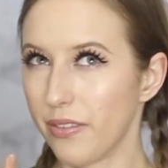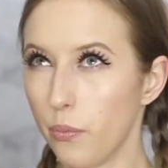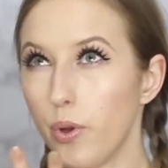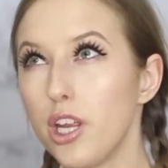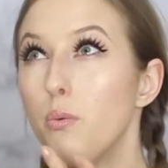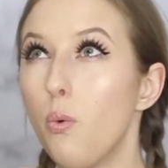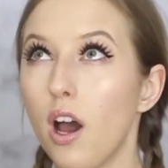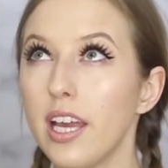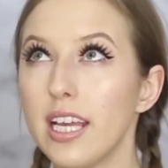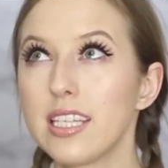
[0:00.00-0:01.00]
what you
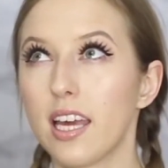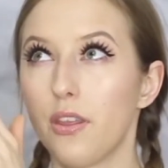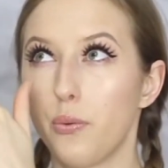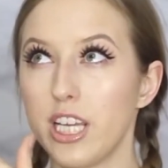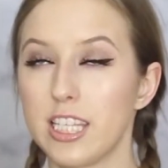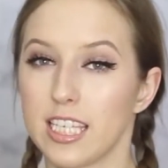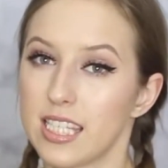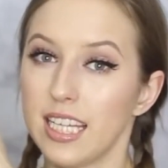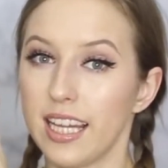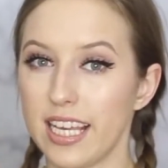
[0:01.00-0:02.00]
want is like a
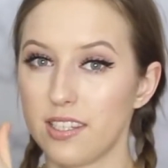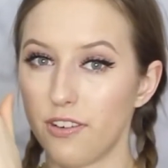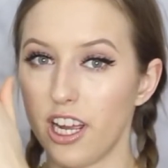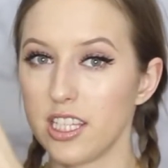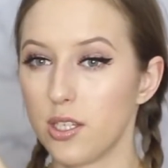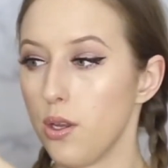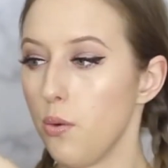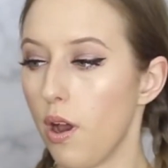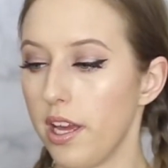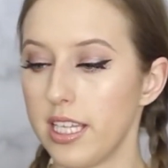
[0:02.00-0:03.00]
360 lace front, so
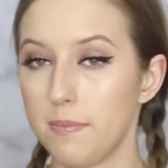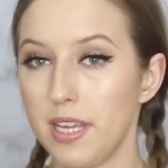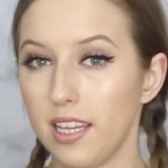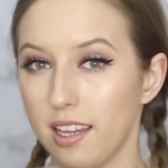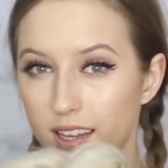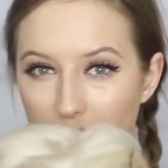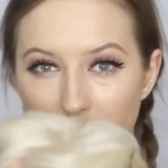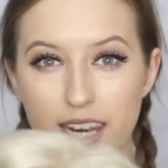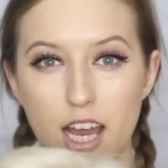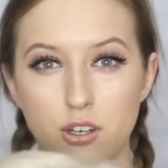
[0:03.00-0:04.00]
you want it to be like
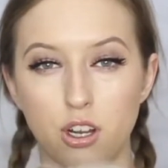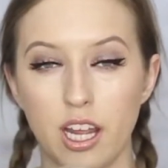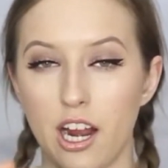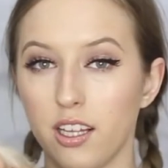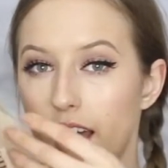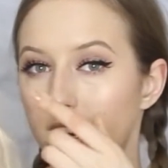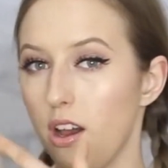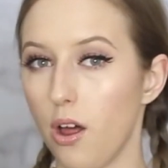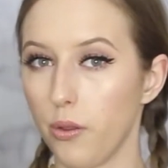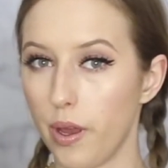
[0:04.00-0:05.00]
a natural hairline
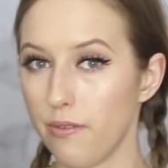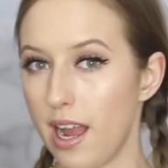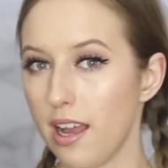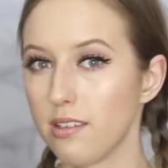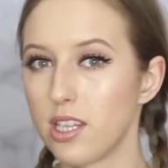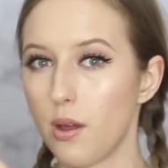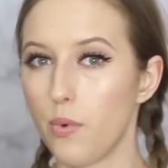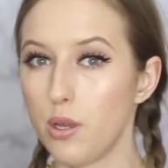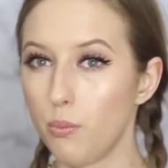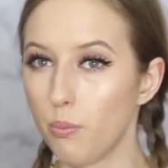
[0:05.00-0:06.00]
all the way around so that
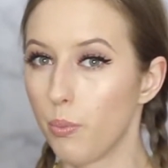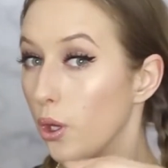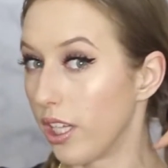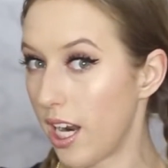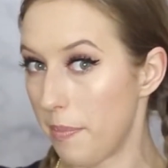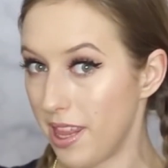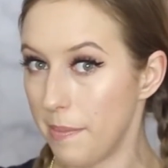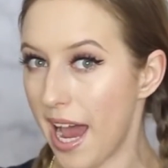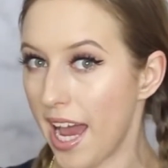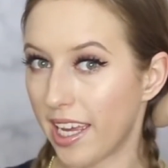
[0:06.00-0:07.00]
when you pull it up in the
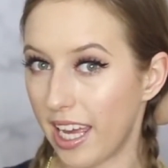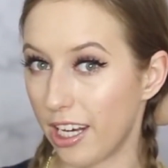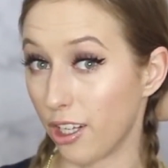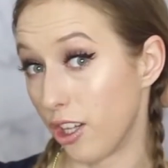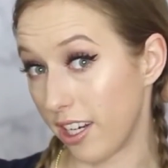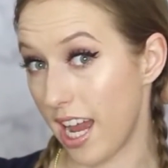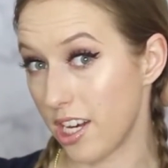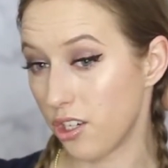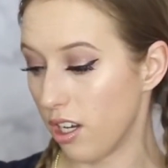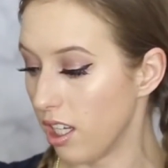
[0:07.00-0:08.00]
back, it'll look
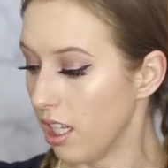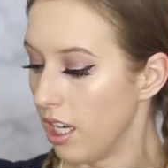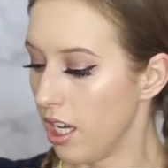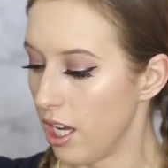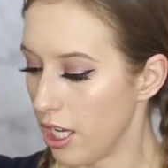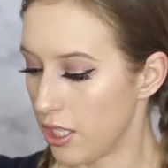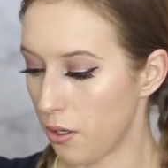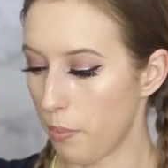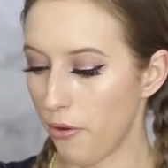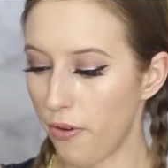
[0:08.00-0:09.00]
natural.
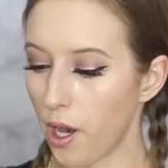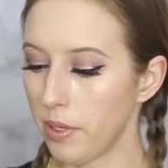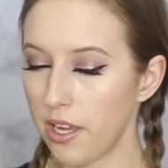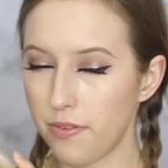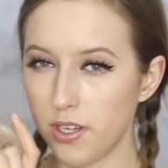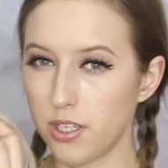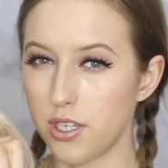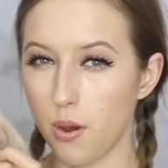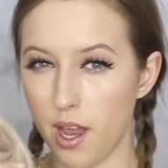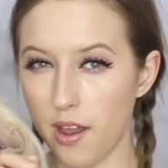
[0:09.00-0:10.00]
So preferably if you
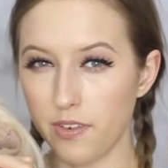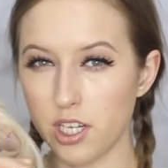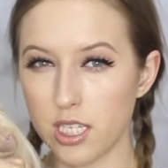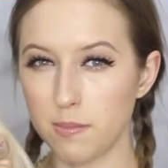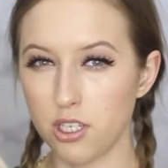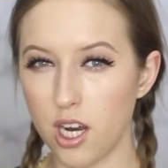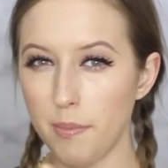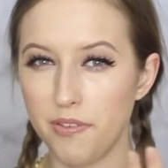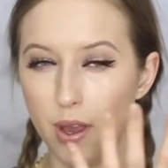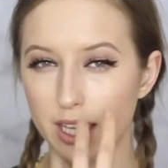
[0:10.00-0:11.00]
don't have an adjustable
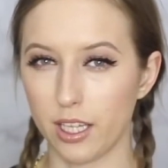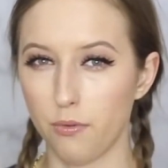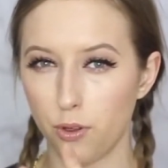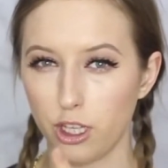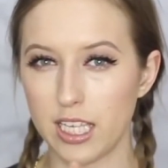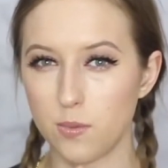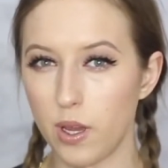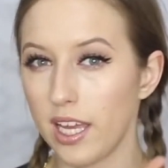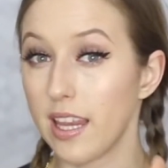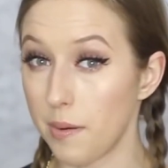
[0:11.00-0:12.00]
strap, if you have like a full lace
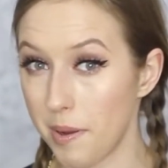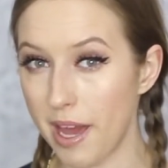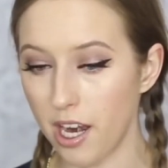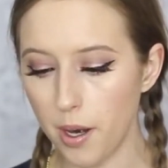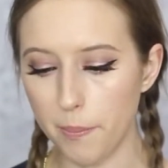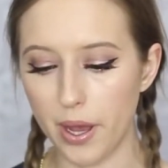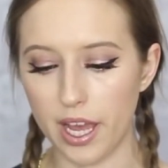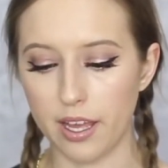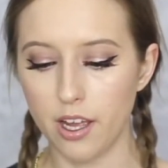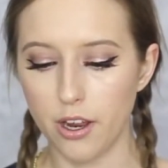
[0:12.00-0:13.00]
wig, that'd be better,
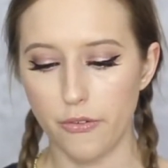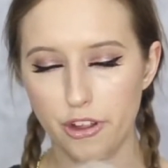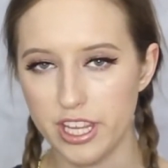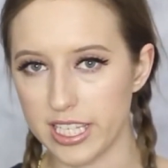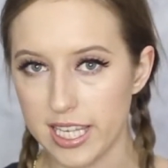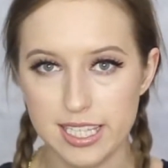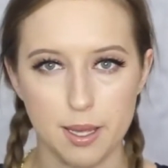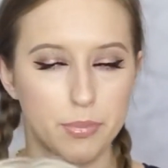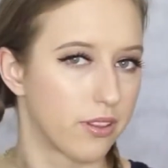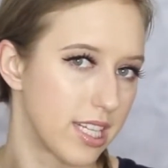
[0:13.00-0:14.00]
but for this
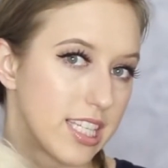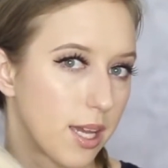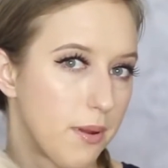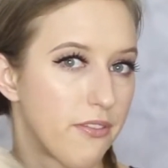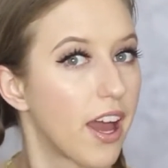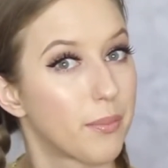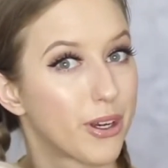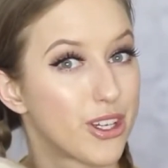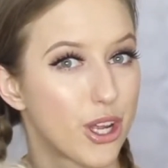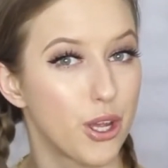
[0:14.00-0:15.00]
example, this is gonna be fine. I'm
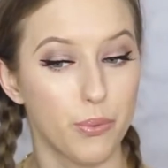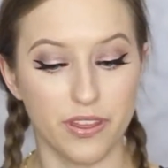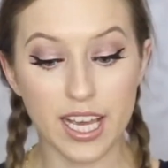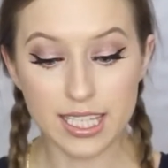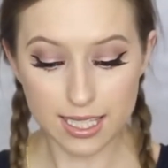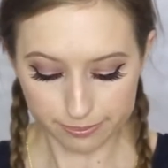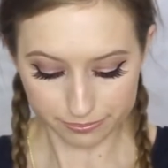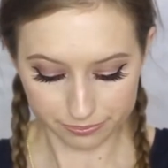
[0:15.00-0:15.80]
gonna show you with this.